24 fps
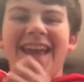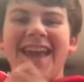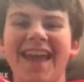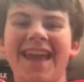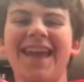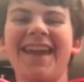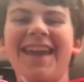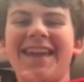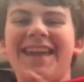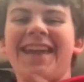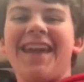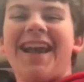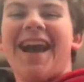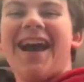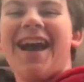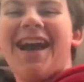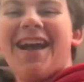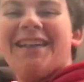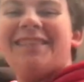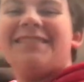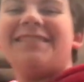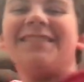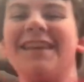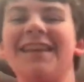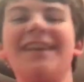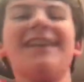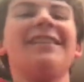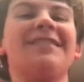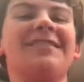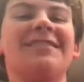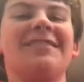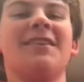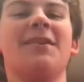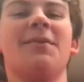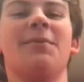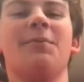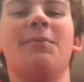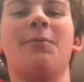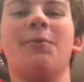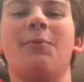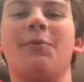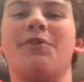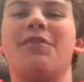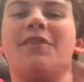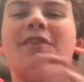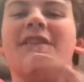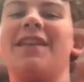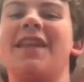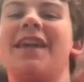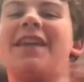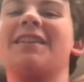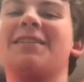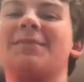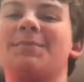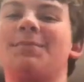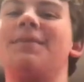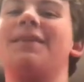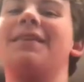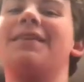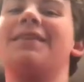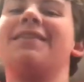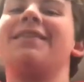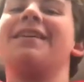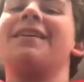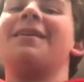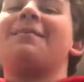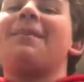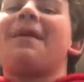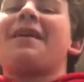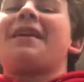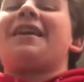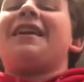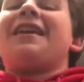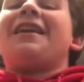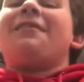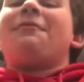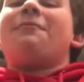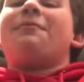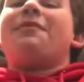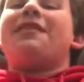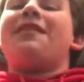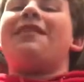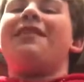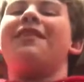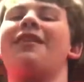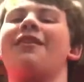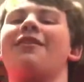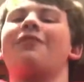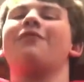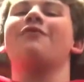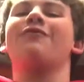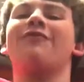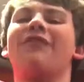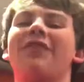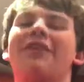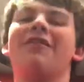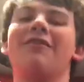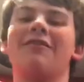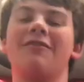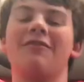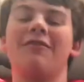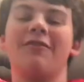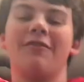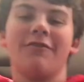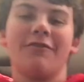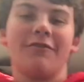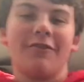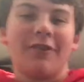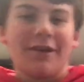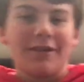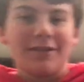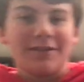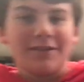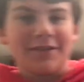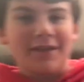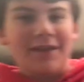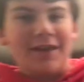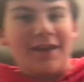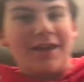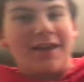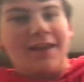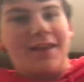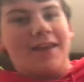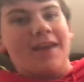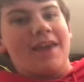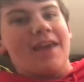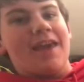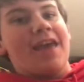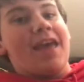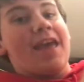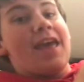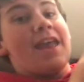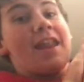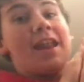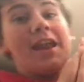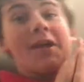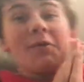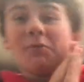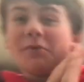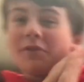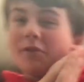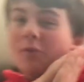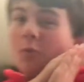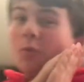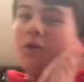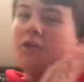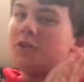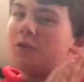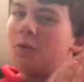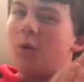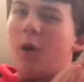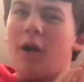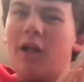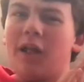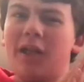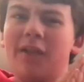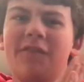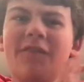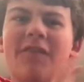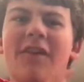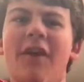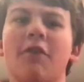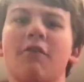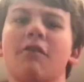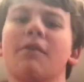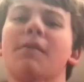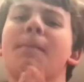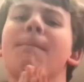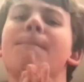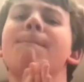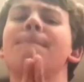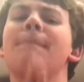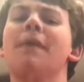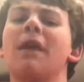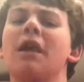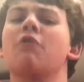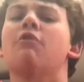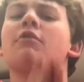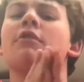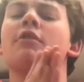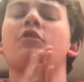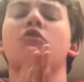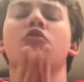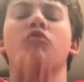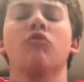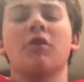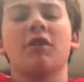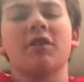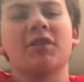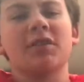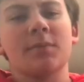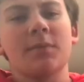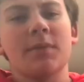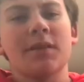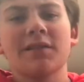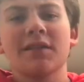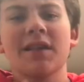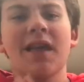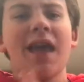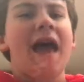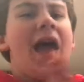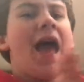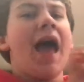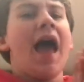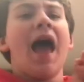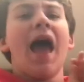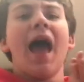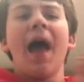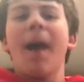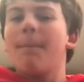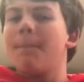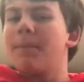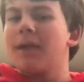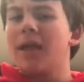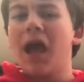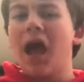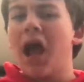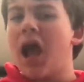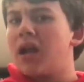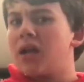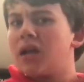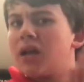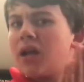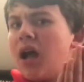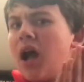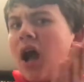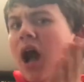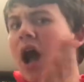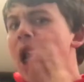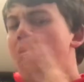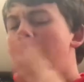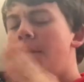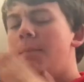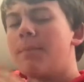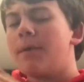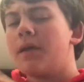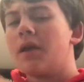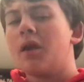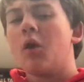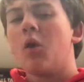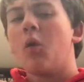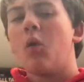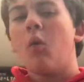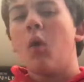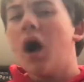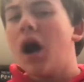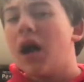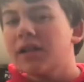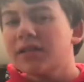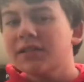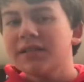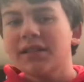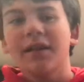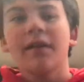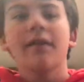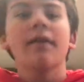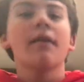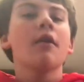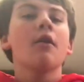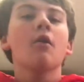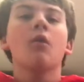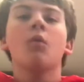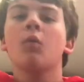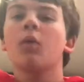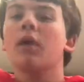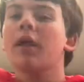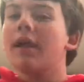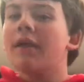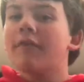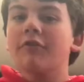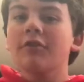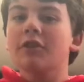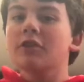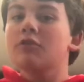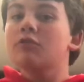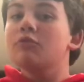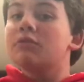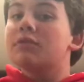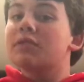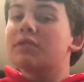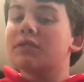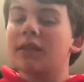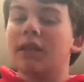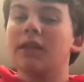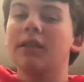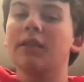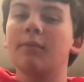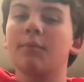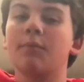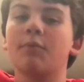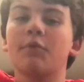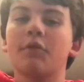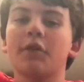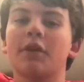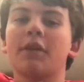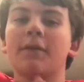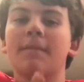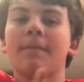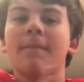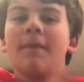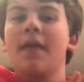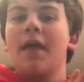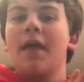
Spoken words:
Hey guys, it's your boy, the next big thing, back again with another video for you guys today. And I want to wish you all a very Merry Christmas, Happy Hanukkah, Happy Kwanzaa, whatever you celebrate.